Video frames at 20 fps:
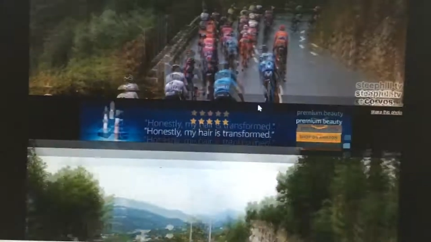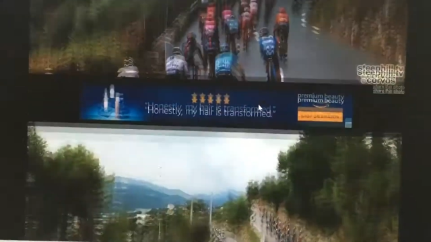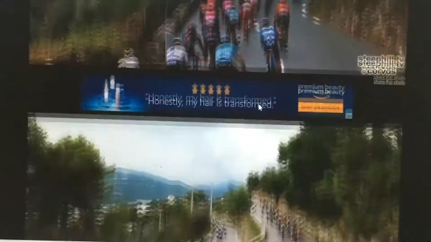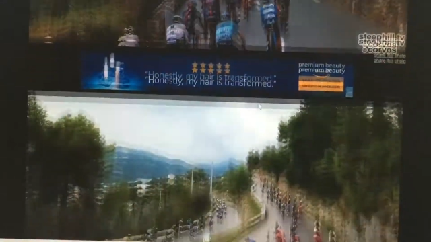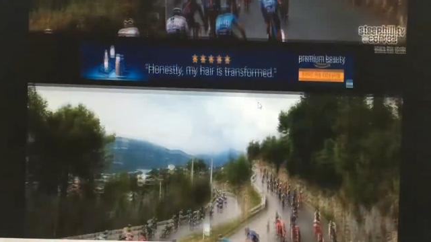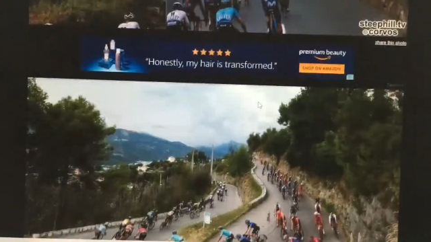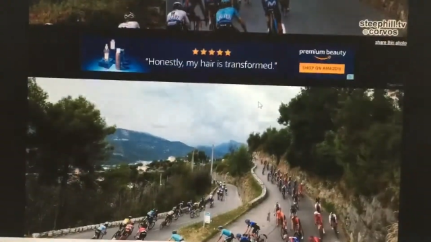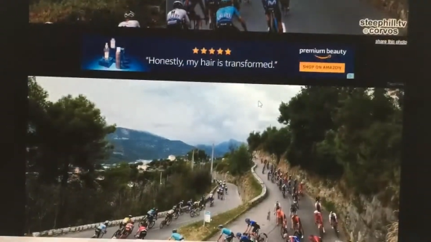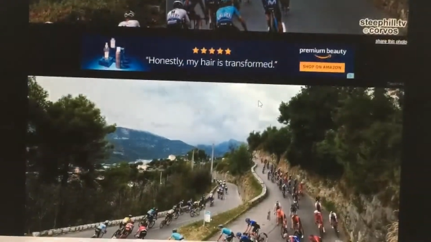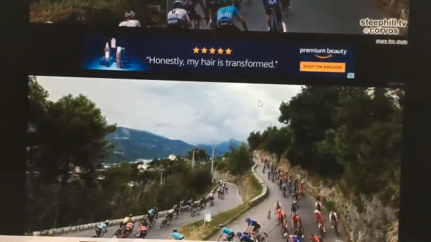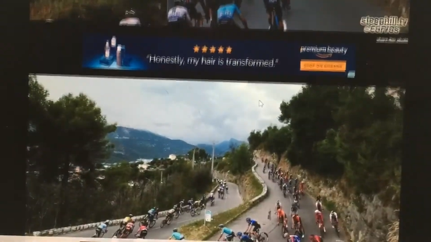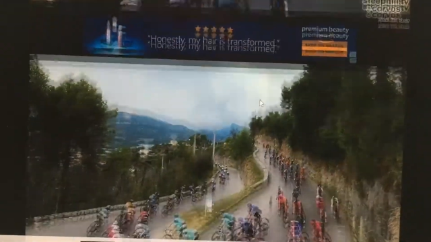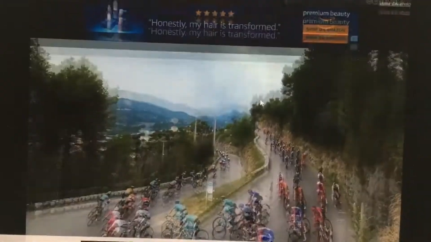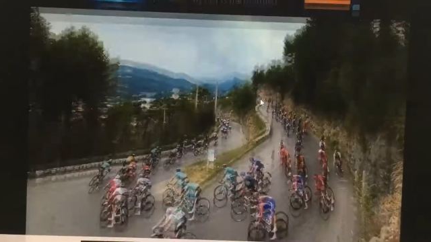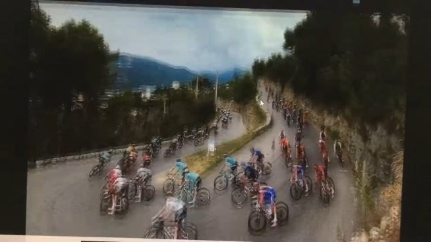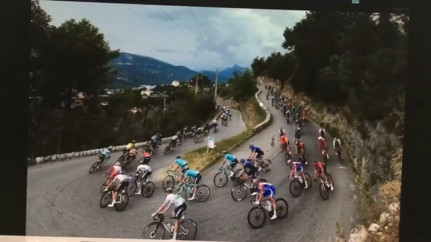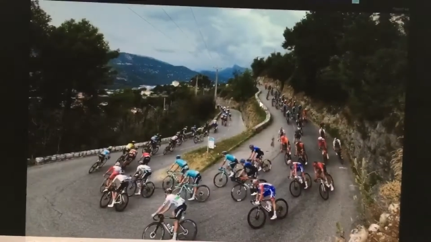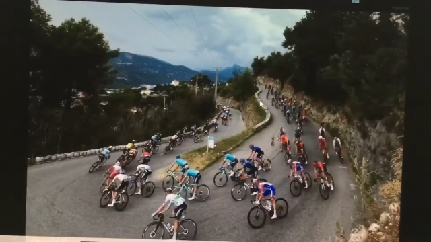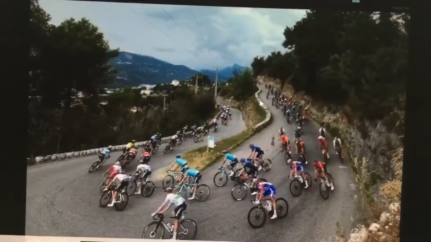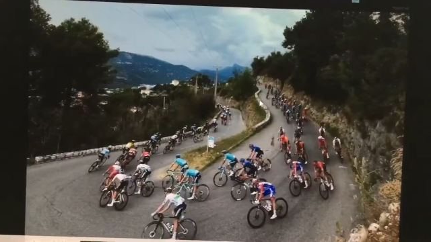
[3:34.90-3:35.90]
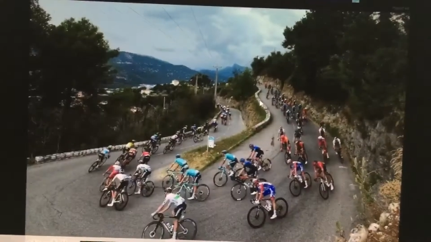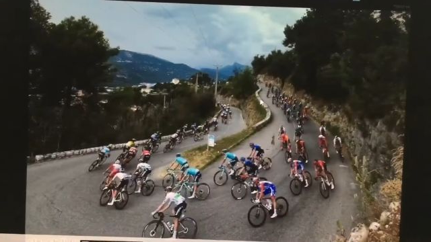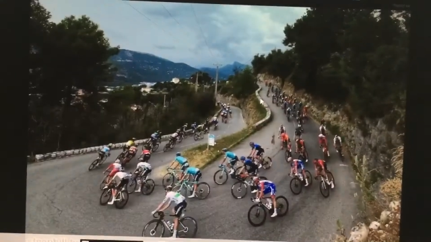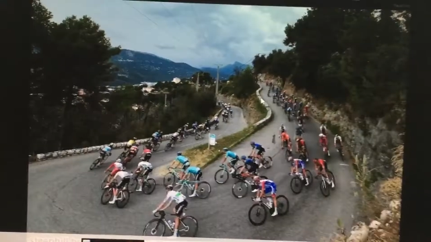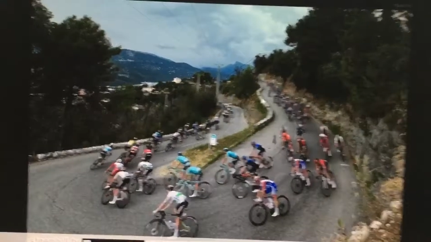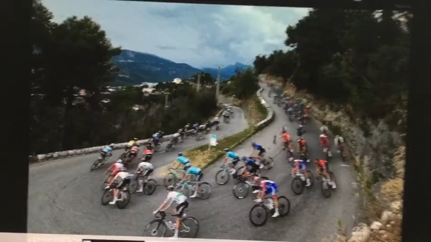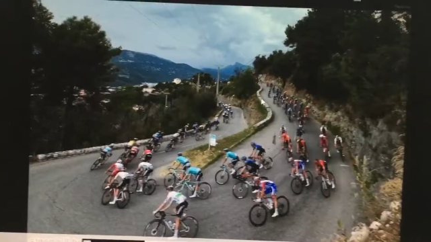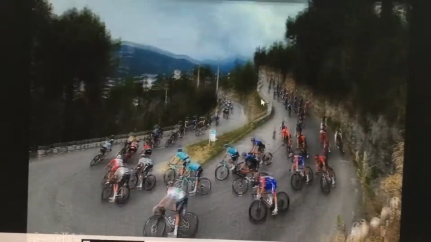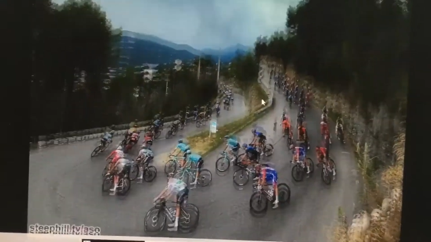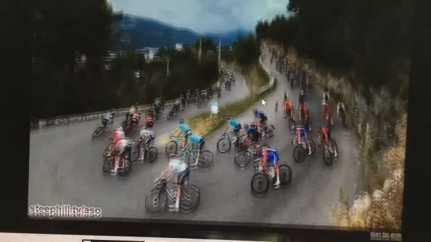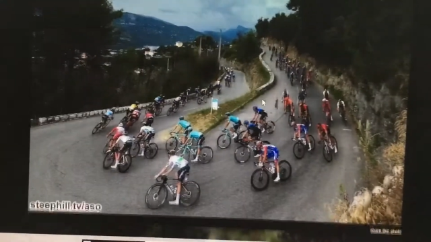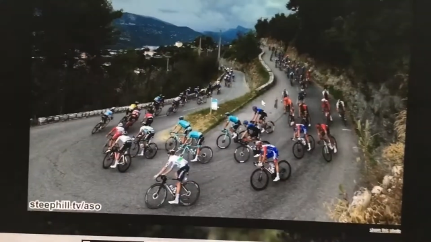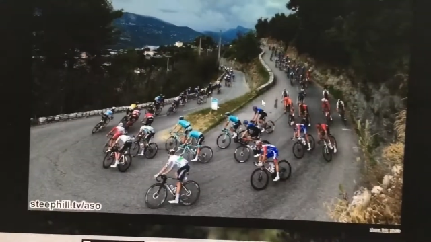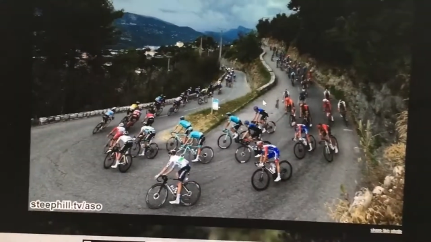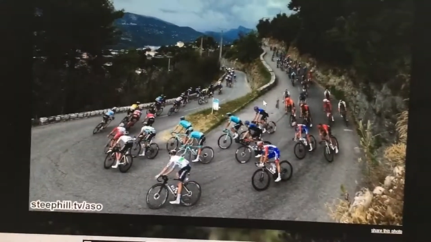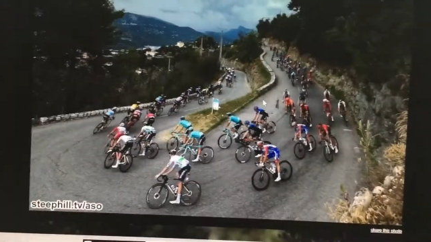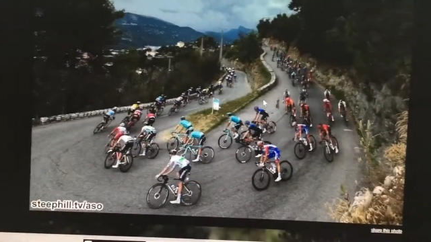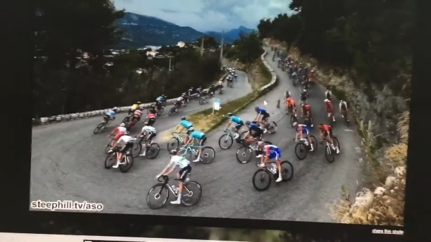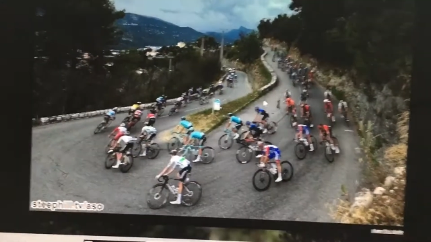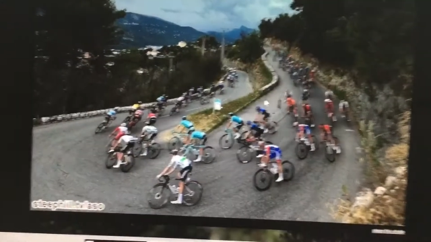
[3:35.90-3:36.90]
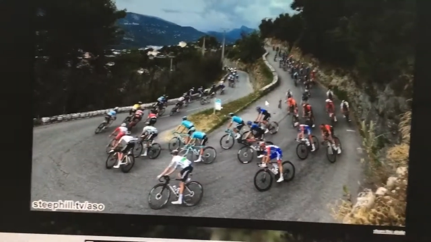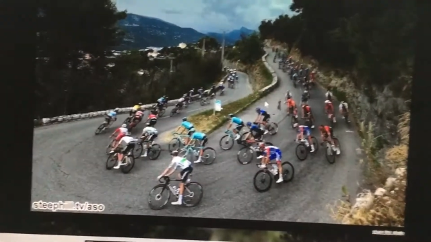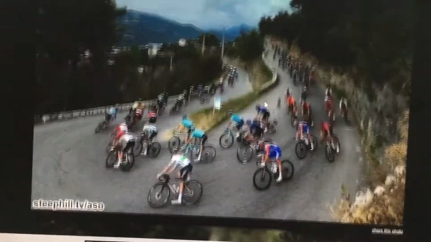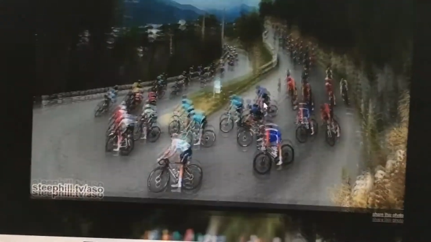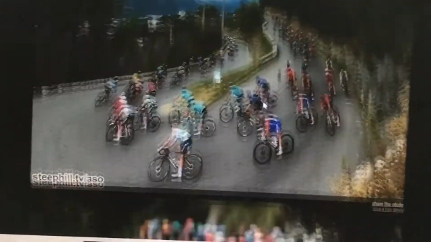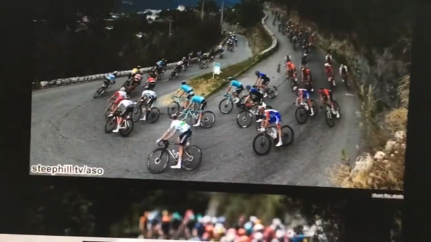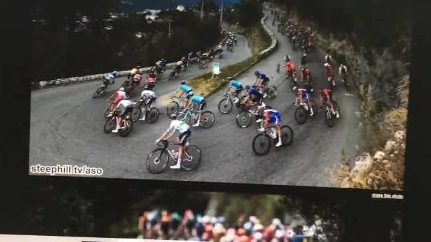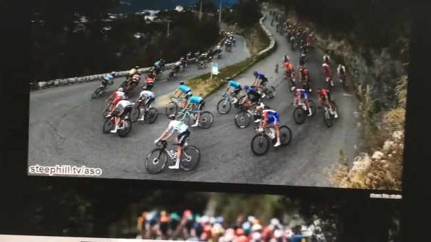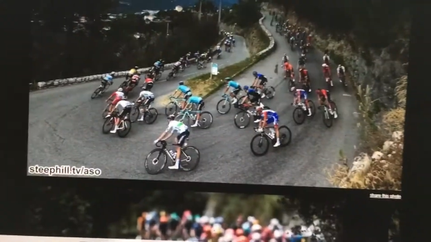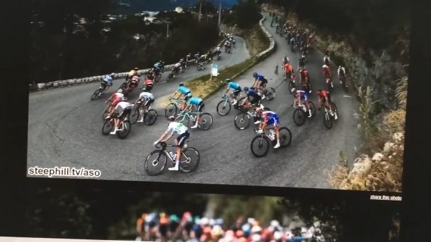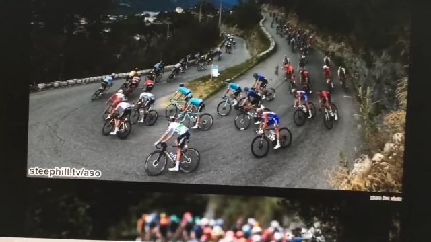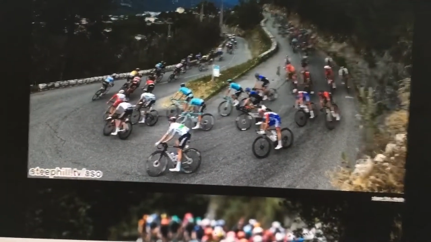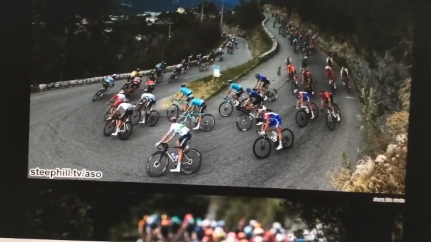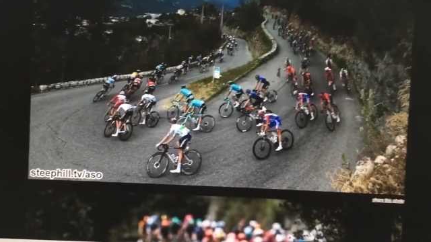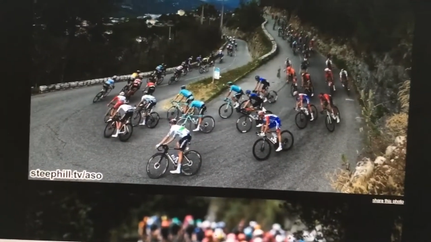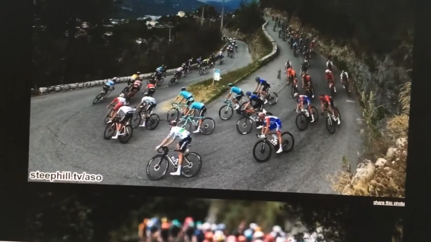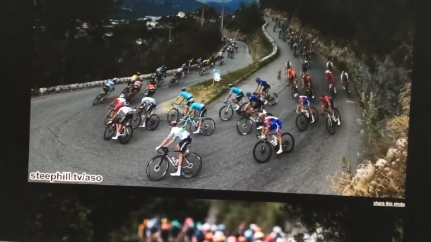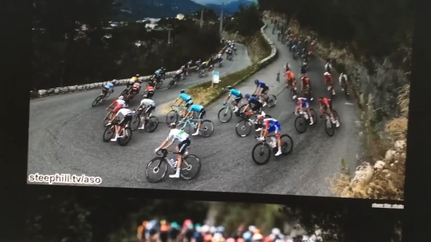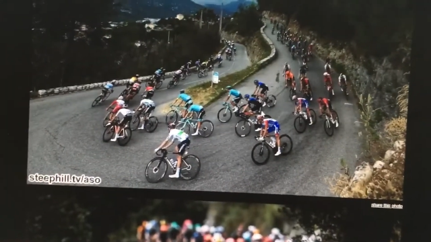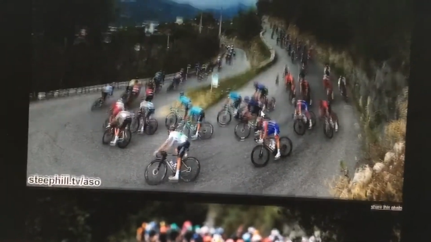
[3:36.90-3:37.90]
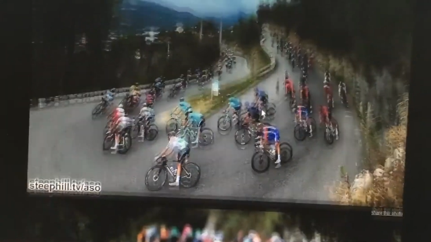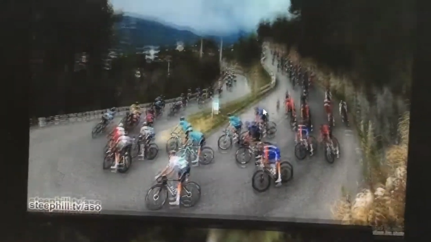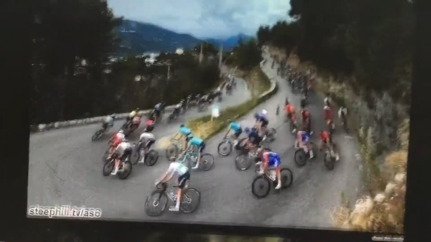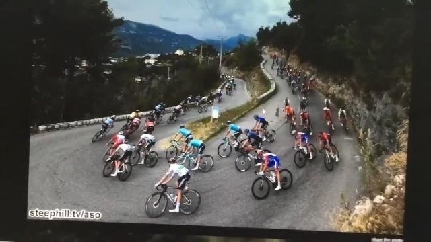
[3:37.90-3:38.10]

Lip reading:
No face is visible, so there are no lips to read.